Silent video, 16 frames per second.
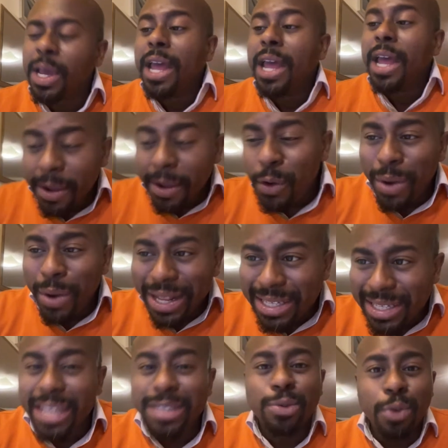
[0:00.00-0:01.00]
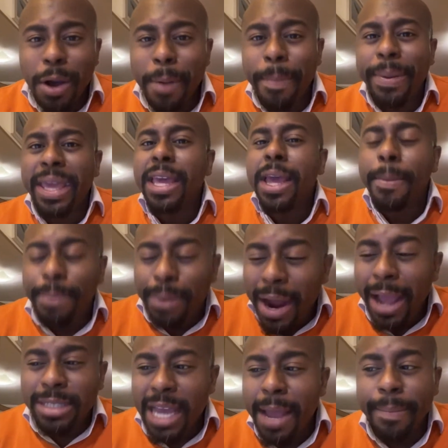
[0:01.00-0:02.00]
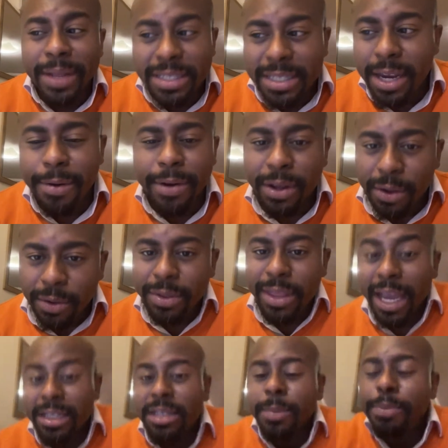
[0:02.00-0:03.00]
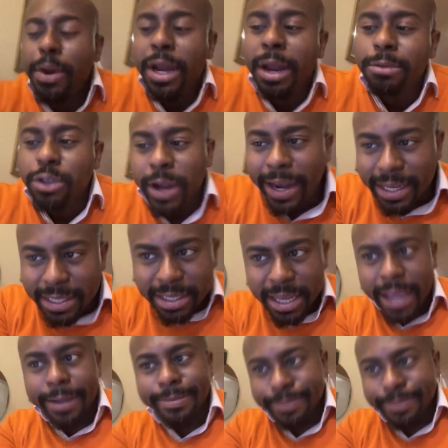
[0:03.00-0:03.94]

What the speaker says: Nick Fuentes will be primetime material. That's the point I'm trying to say.